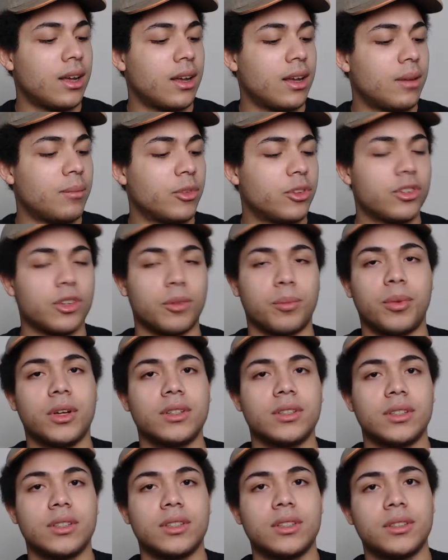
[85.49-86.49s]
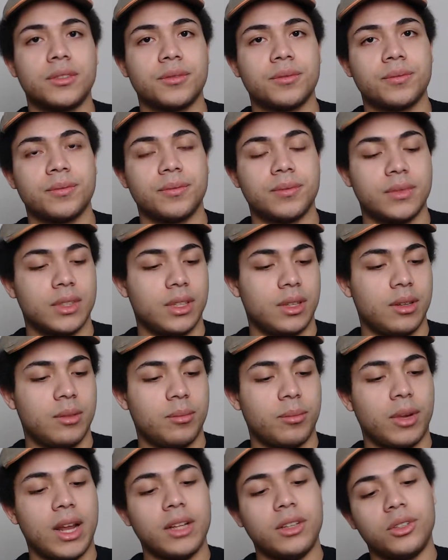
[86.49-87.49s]
supporter,
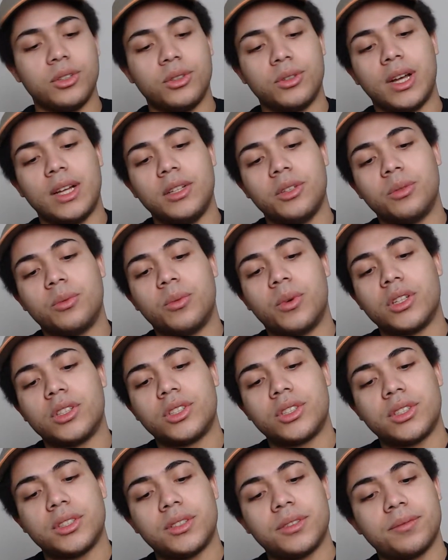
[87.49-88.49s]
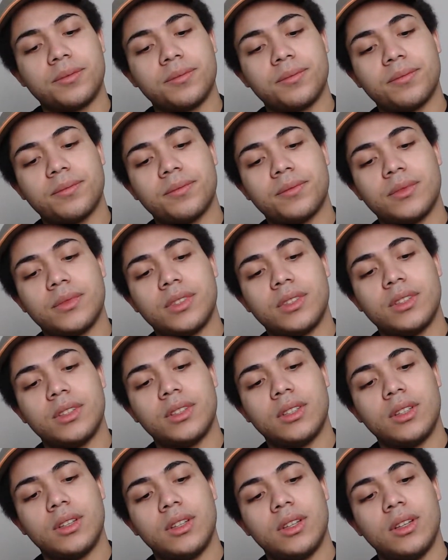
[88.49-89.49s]
but I do watch
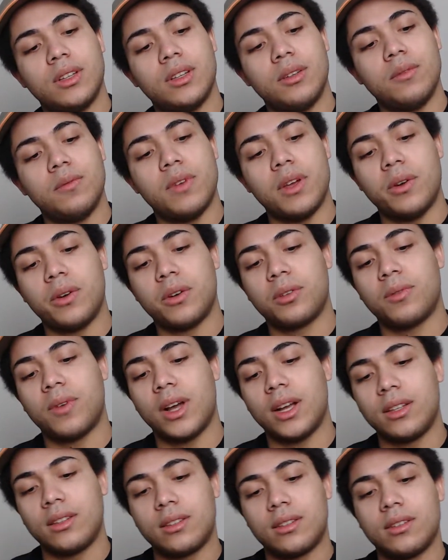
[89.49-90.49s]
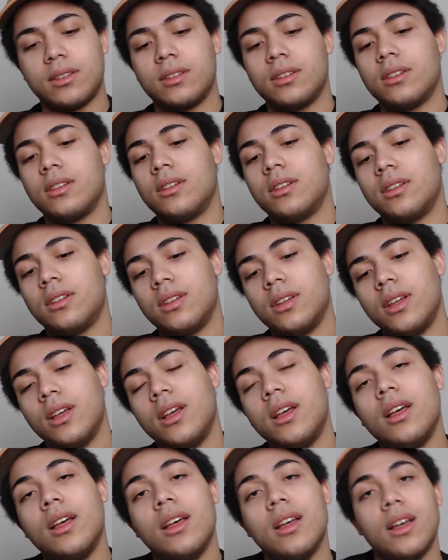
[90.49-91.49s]
various fights.
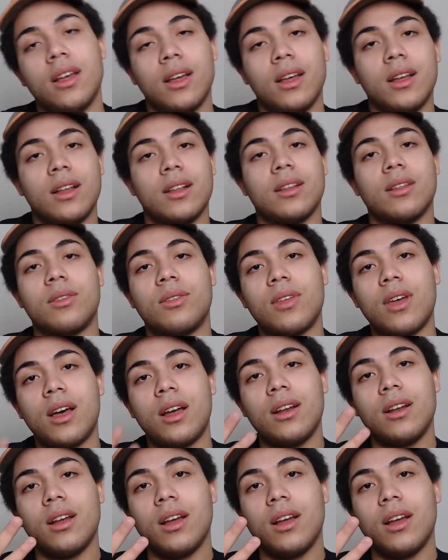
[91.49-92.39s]
The third